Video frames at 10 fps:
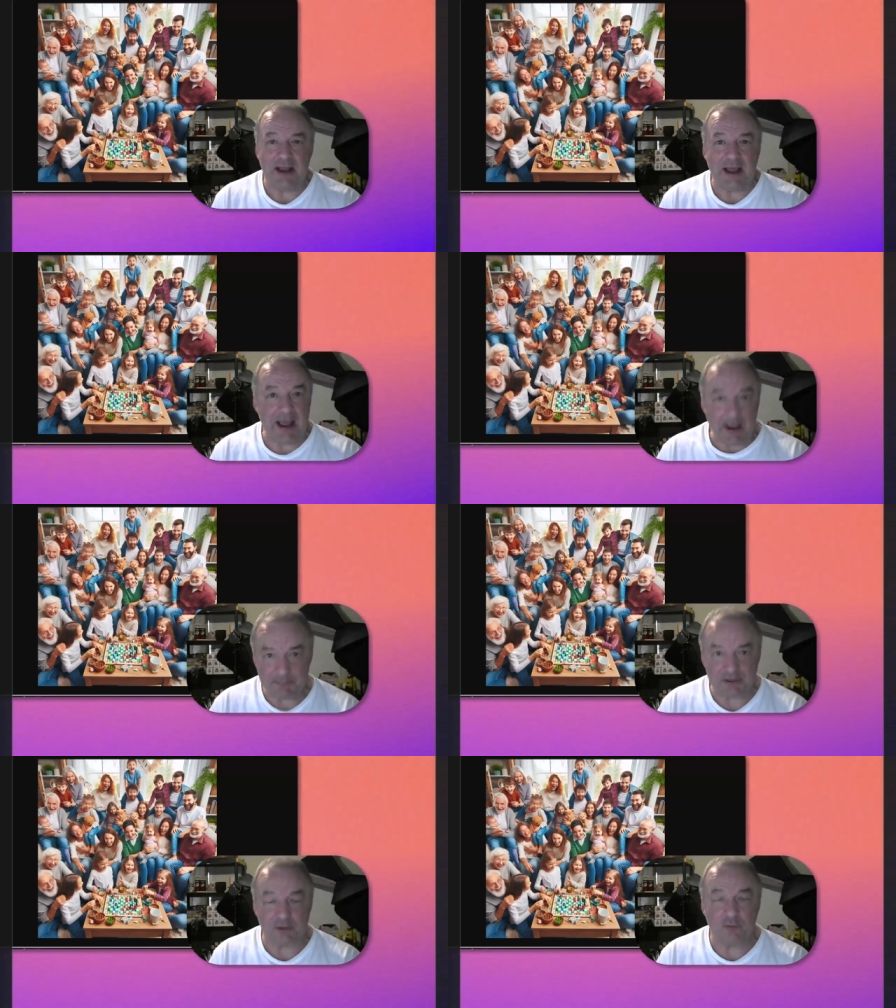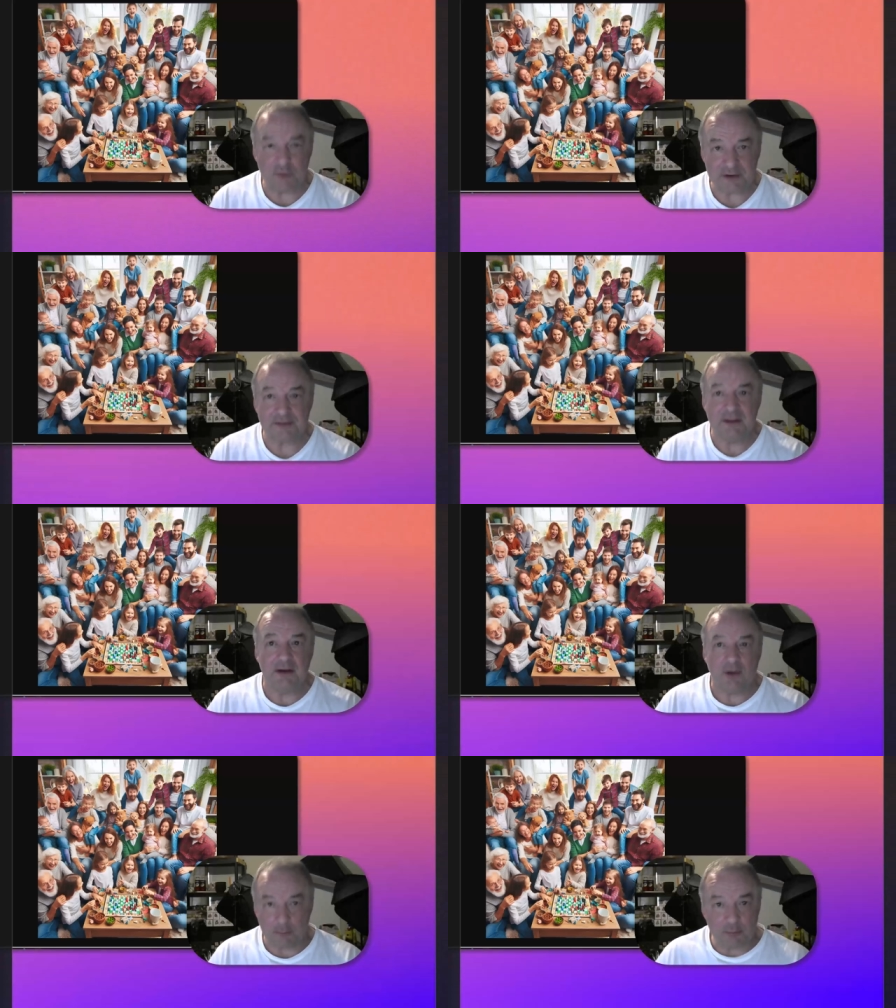happier with
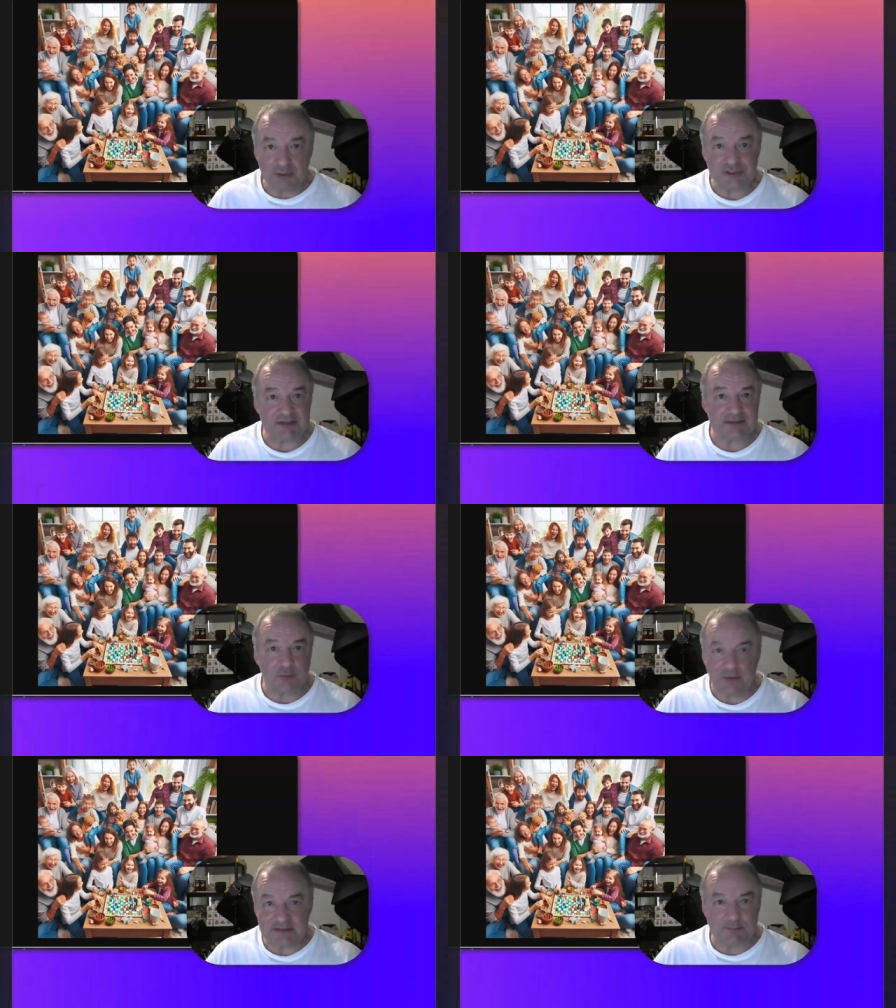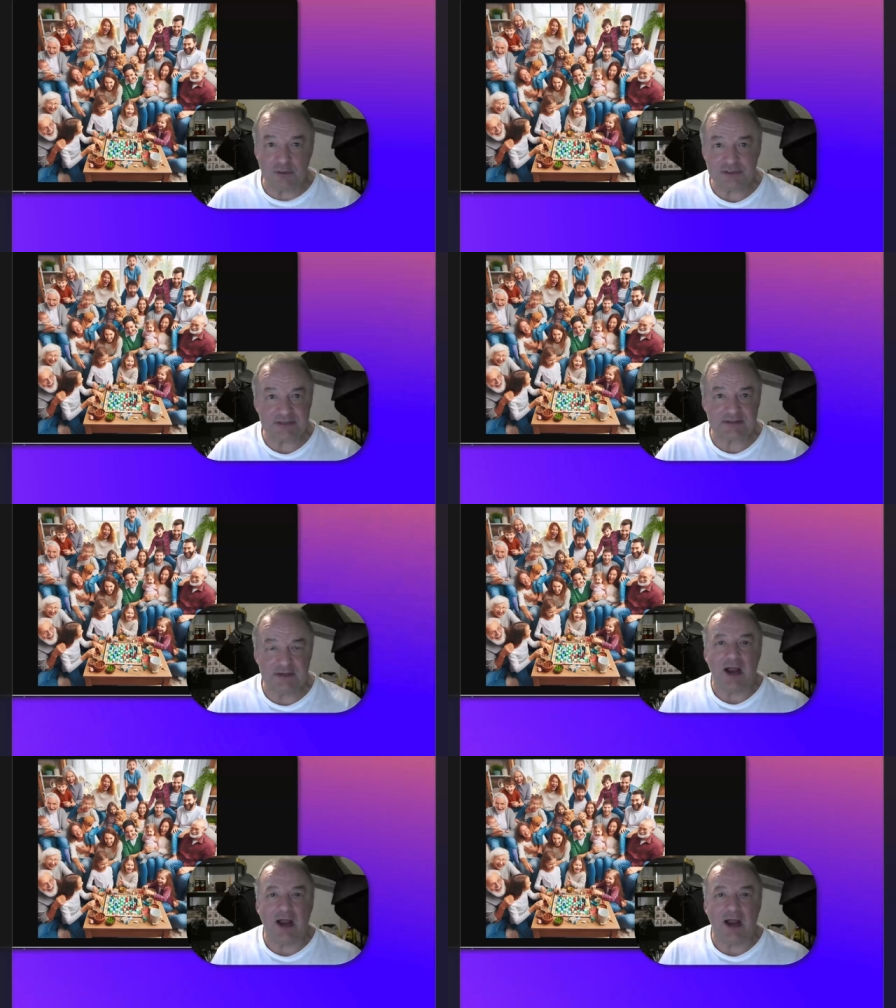her purchase or his purchase.